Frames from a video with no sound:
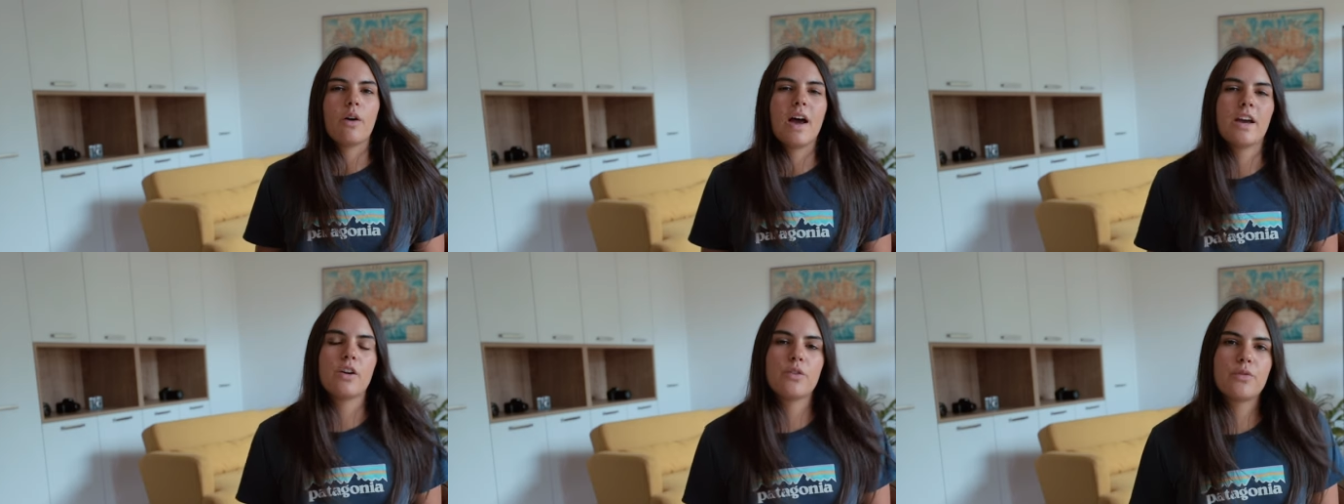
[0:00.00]

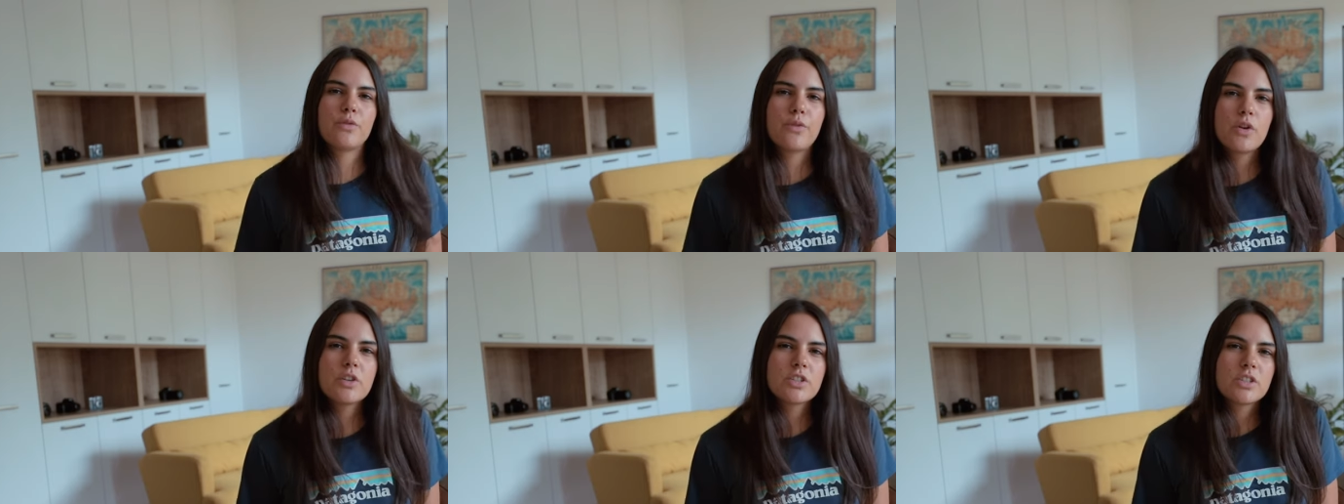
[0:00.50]
Alright,
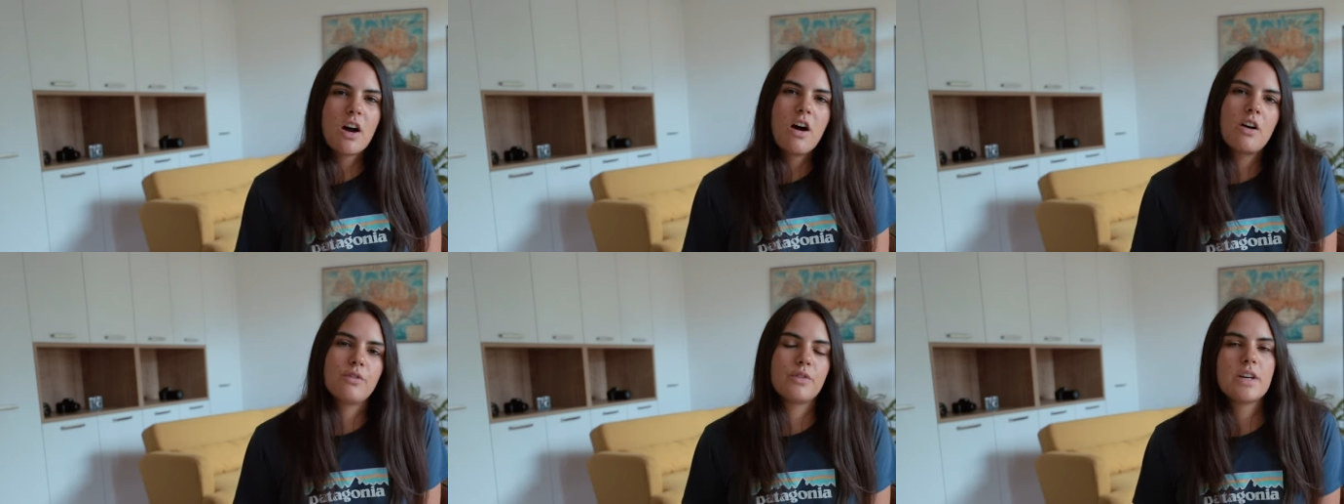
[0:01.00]
first
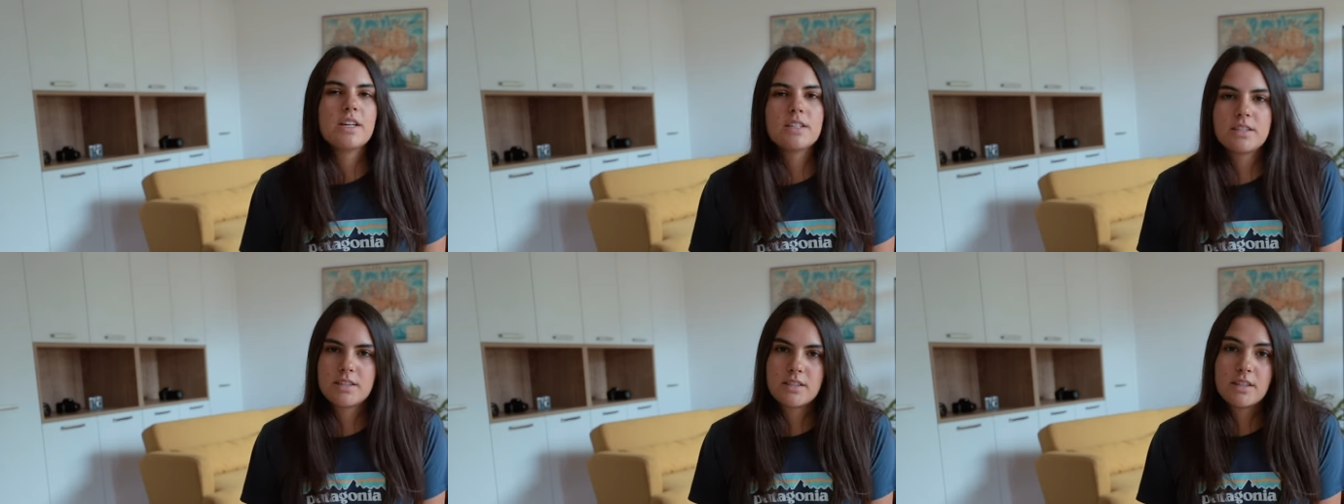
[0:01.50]
off
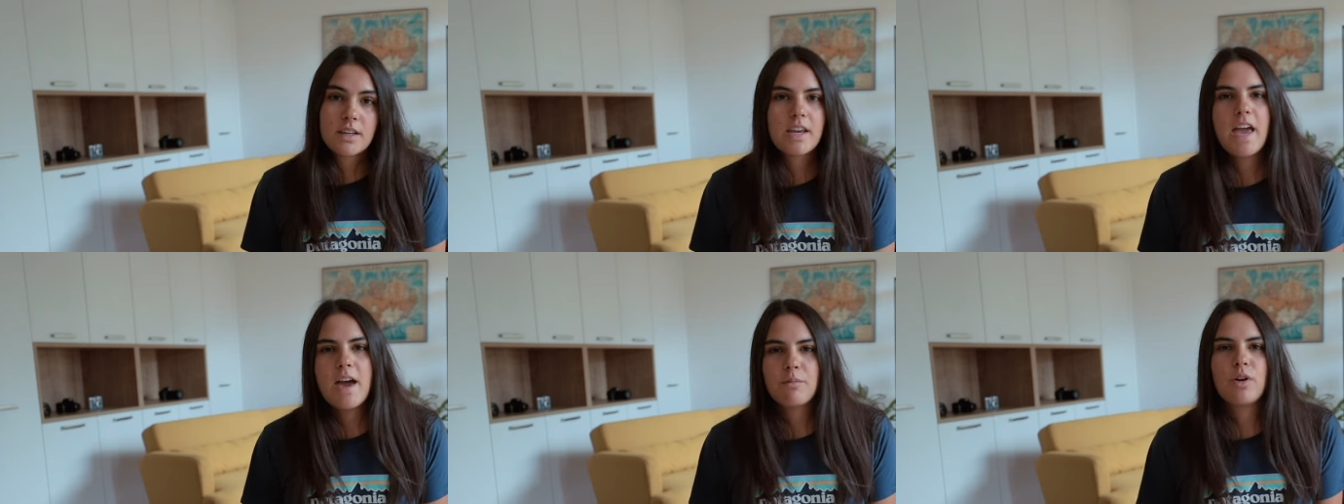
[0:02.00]
is the
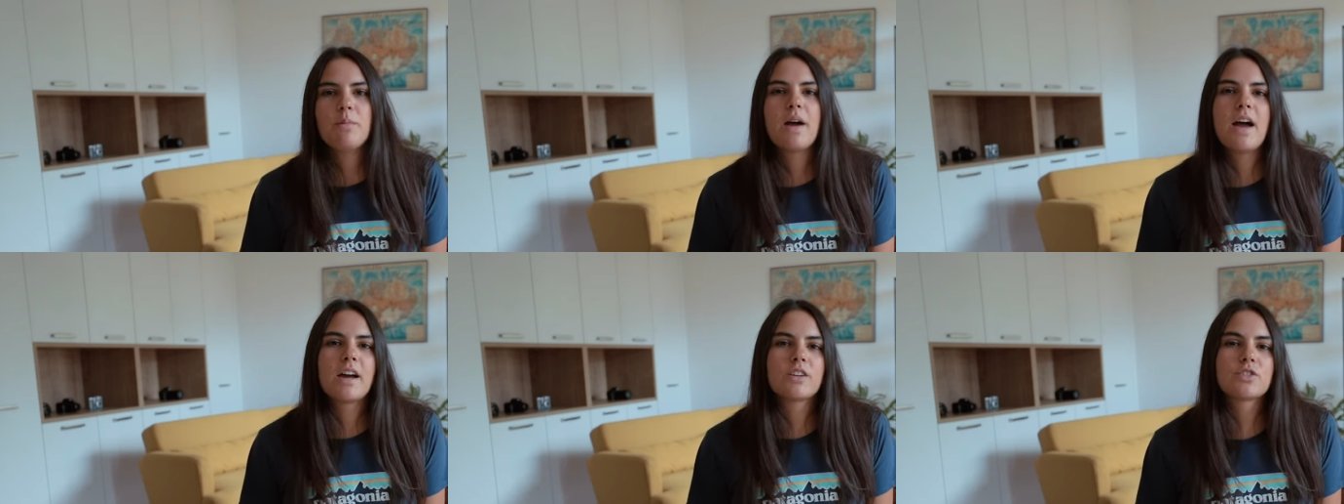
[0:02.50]
camera
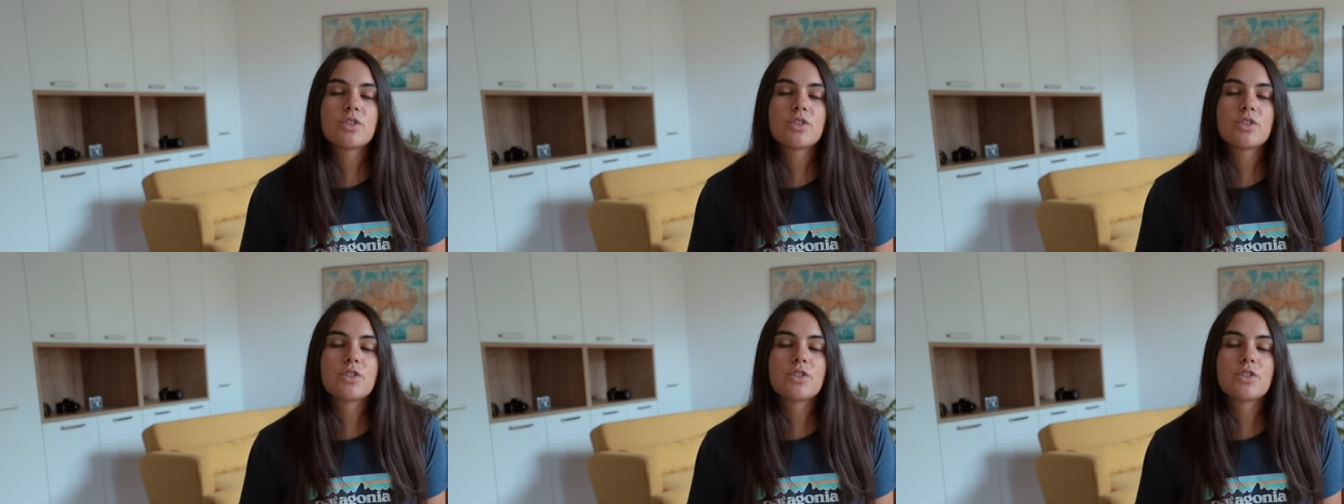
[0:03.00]
bag.